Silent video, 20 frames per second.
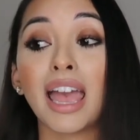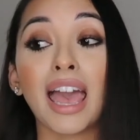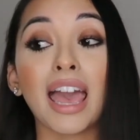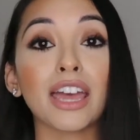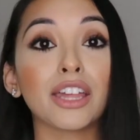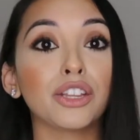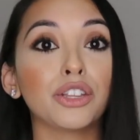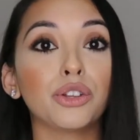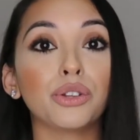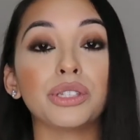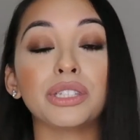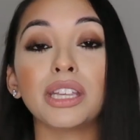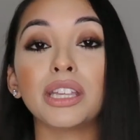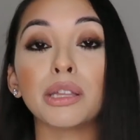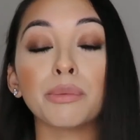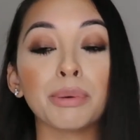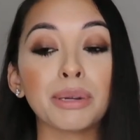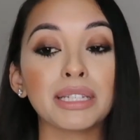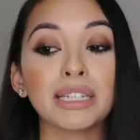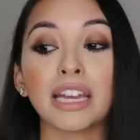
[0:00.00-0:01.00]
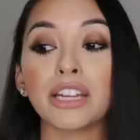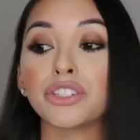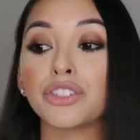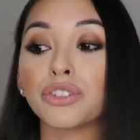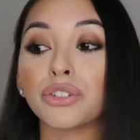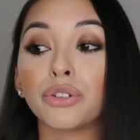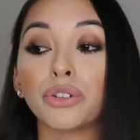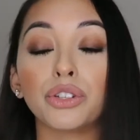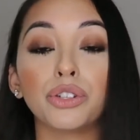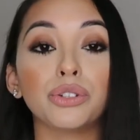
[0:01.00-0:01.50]
and you see the
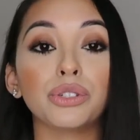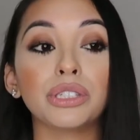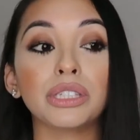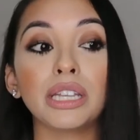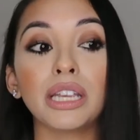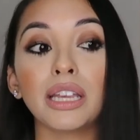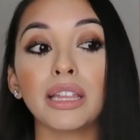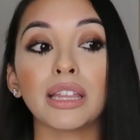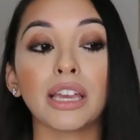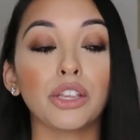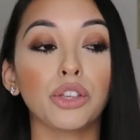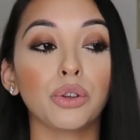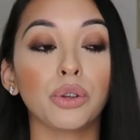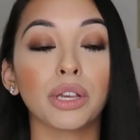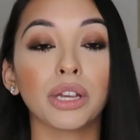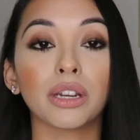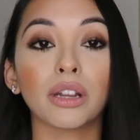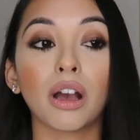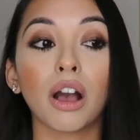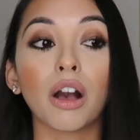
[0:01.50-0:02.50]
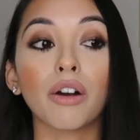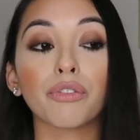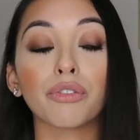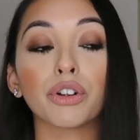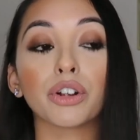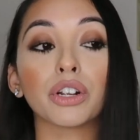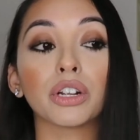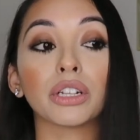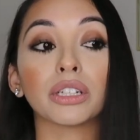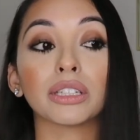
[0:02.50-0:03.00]
potential, you see that you can
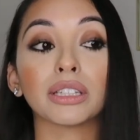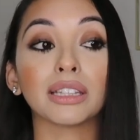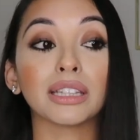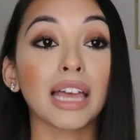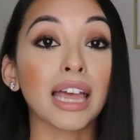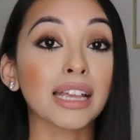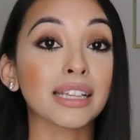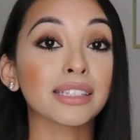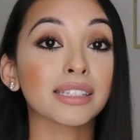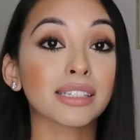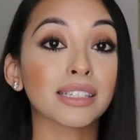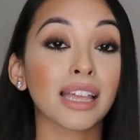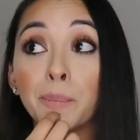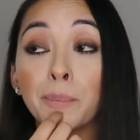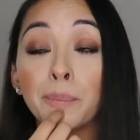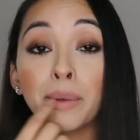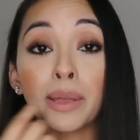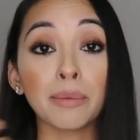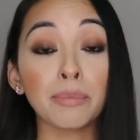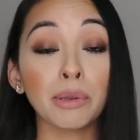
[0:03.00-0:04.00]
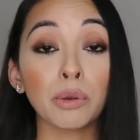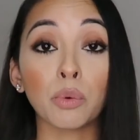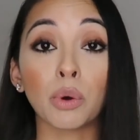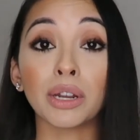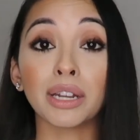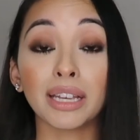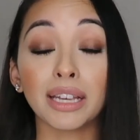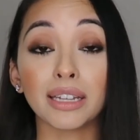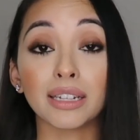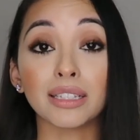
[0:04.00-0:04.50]
offer less, maybe you
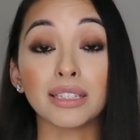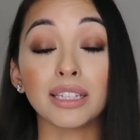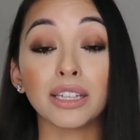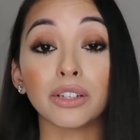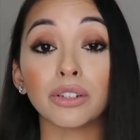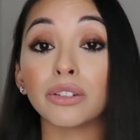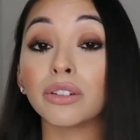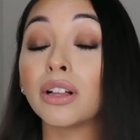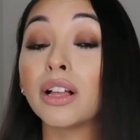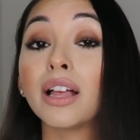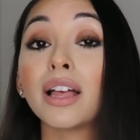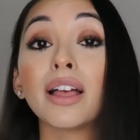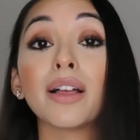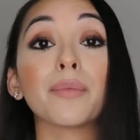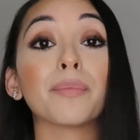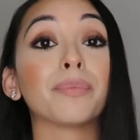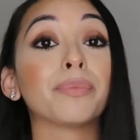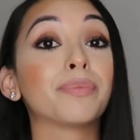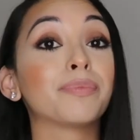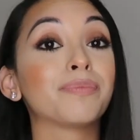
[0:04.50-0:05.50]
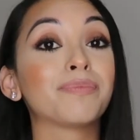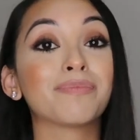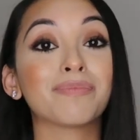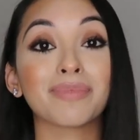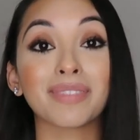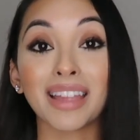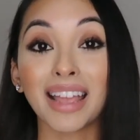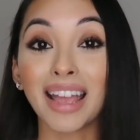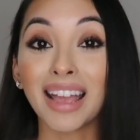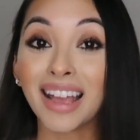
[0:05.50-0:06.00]
want to get a deal,
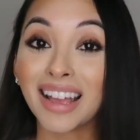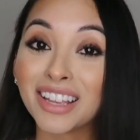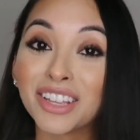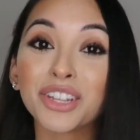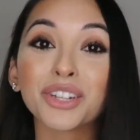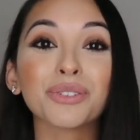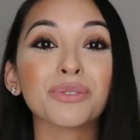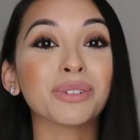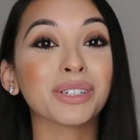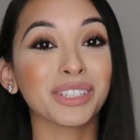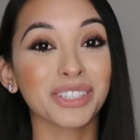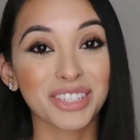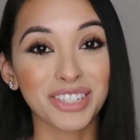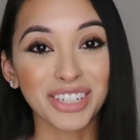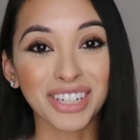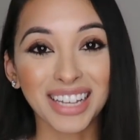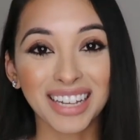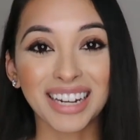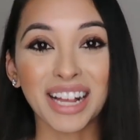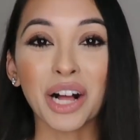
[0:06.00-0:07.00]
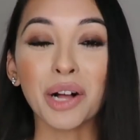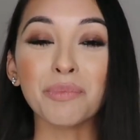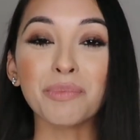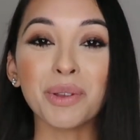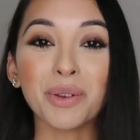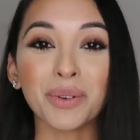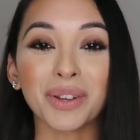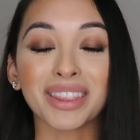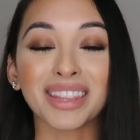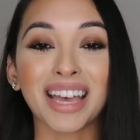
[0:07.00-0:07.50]
your realtor can help
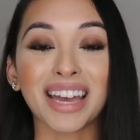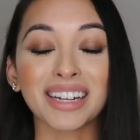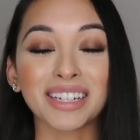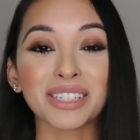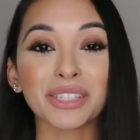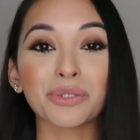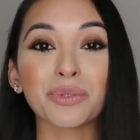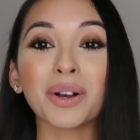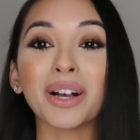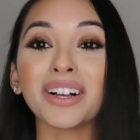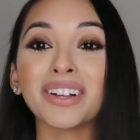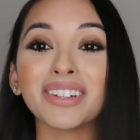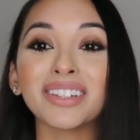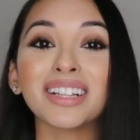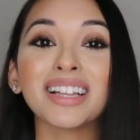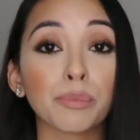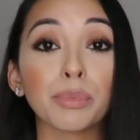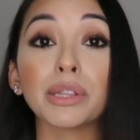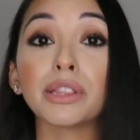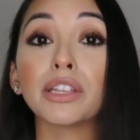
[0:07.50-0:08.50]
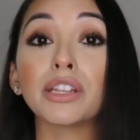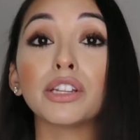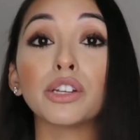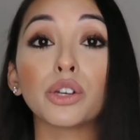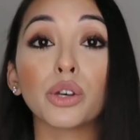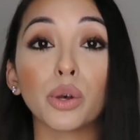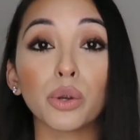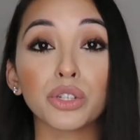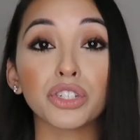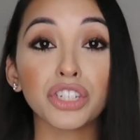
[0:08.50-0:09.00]
you with that as well. But the
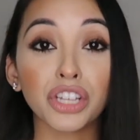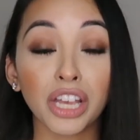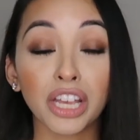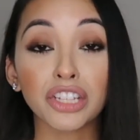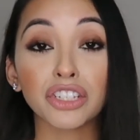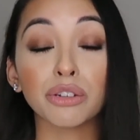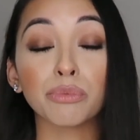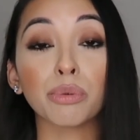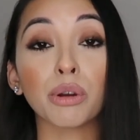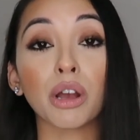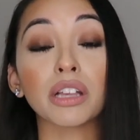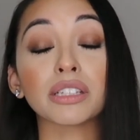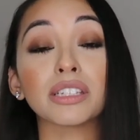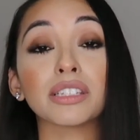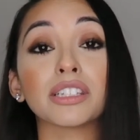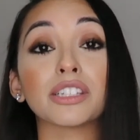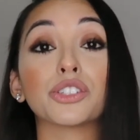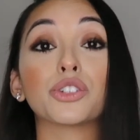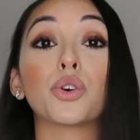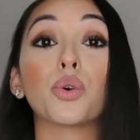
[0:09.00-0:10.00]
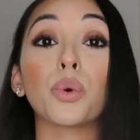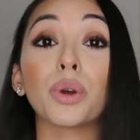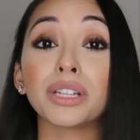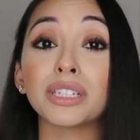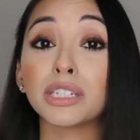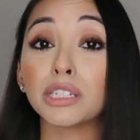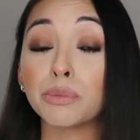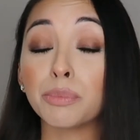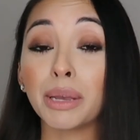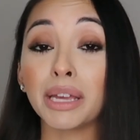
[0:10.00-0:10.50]
negotiation process is going
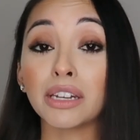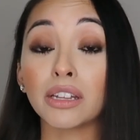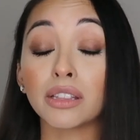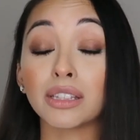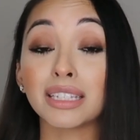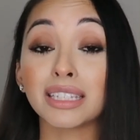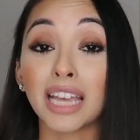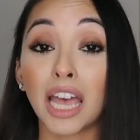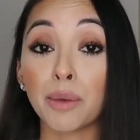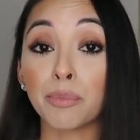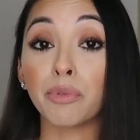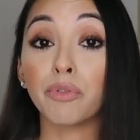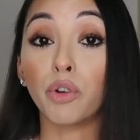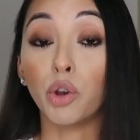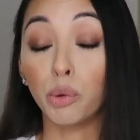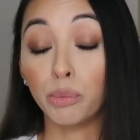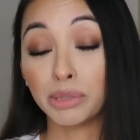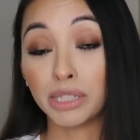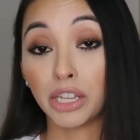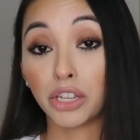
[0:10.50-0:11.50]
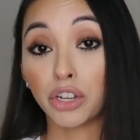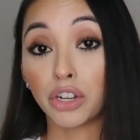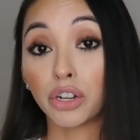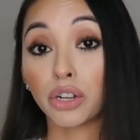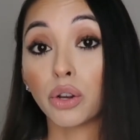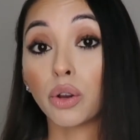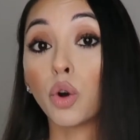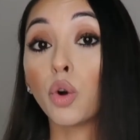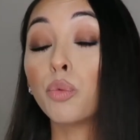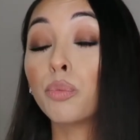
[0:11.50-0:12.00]
to depend on the type of homes that
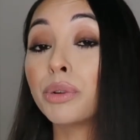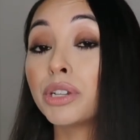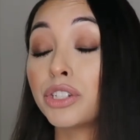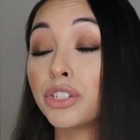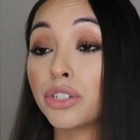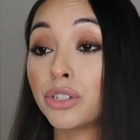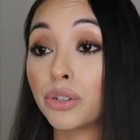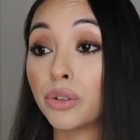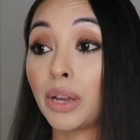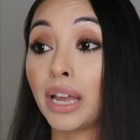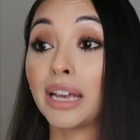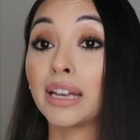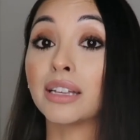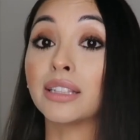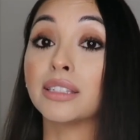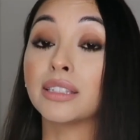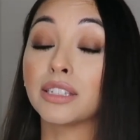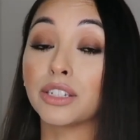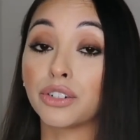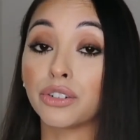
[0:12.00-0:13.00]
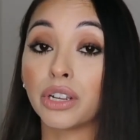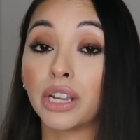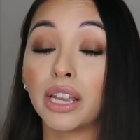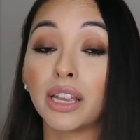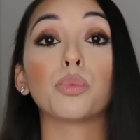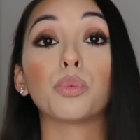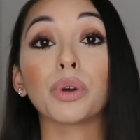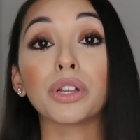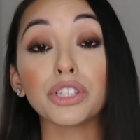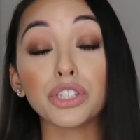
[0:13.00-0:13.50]
you're open to and considering.
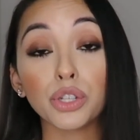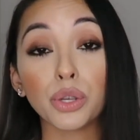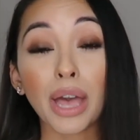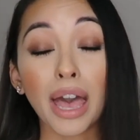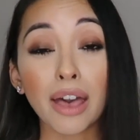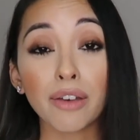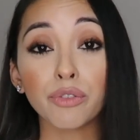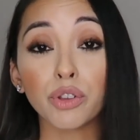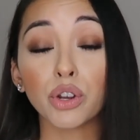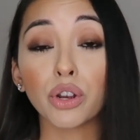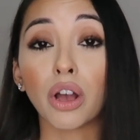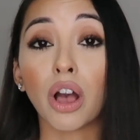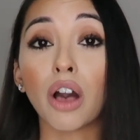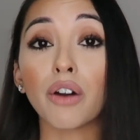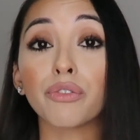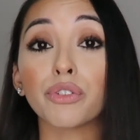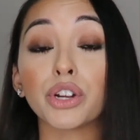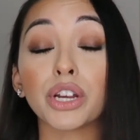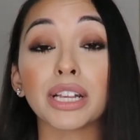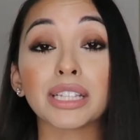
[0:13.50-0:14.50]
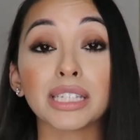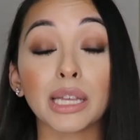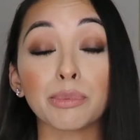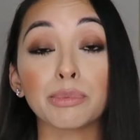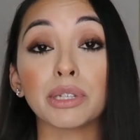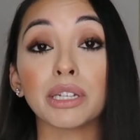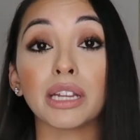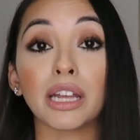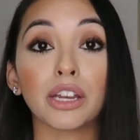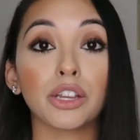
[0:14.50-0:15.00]
Once you have your offer
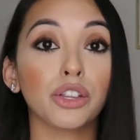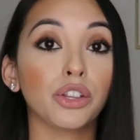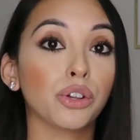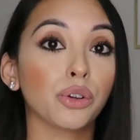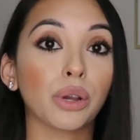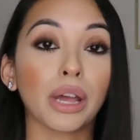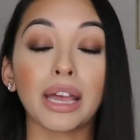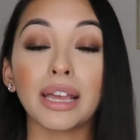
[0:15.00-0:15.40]
accepted and you